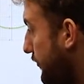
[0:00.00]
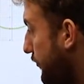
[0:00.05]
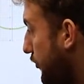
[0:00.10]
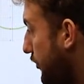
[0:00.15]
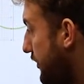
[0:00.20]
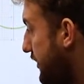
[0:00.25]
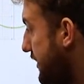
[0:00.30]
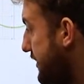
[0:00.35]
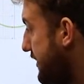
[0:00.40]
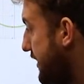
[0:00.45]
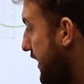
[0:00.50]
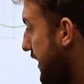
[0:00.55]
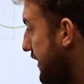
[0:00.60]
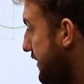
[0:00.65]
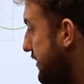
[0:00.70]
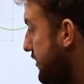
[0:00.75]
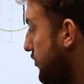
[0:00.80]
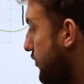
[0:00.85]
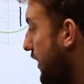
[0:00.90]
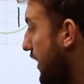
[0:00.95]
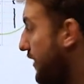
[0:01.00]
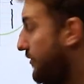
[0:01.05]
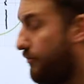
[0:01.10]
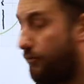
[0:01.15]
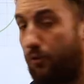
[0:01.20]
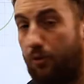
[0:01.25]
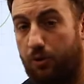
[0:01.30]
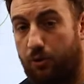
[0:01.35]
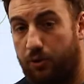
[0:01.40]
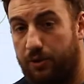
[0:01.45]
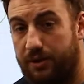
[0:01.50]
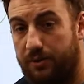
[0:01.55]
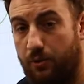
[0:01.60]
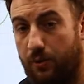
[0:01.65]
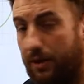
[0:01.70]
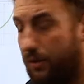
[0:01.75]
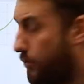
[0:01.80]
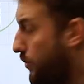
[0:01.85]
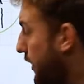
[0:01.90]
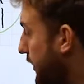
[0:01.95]
For this x you have only
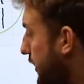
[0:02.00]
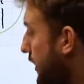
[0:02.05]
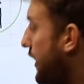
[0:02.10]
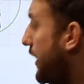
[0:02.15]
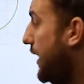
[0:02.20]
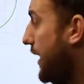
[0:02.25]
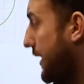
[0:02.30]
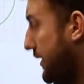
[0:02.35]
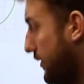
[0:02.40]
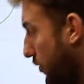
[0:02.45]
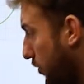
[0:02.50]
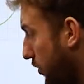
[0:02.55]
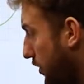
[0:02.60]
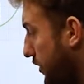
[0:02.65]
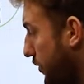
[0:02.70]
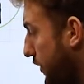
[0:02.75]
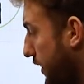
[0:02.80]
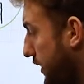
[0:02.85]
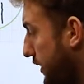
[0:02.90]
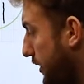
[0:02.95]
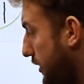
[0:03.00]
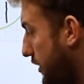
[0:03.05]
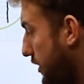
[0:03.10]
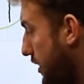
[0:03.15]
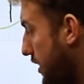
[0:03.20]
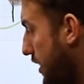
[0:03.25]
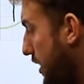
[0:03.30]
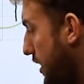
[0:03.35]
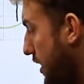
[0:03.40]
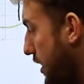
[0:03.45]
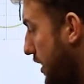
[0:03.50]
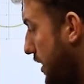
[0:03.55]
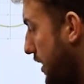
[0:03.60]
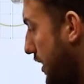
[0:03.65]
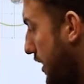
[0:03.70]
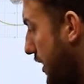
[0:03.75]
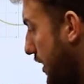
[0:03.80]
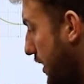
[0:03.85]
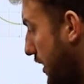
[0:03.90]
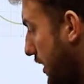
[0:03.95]
one y, and all the way.
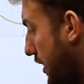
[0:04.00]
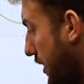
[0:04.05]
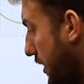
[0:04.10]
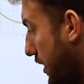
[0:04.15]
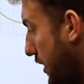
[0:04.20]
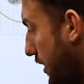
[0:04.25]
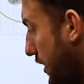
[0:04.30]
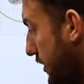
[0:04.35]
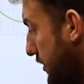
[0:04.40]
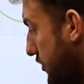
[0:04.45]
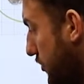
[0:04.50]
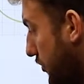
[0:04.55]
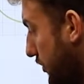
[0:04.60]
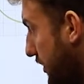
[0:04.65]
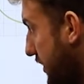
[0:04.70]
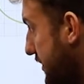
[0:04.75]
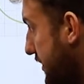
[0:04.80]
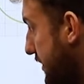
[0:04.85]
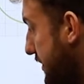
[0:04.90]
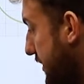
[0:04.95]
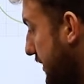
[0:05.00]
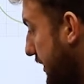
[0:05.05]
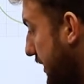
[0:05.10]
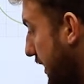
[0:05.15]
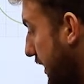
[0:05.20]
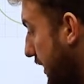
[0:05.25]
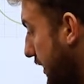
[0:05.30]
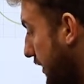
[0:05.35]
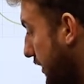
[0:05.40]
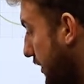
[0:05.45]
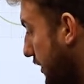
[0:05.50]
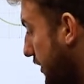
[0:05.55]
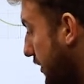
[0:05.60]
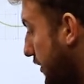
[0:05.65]
So this is again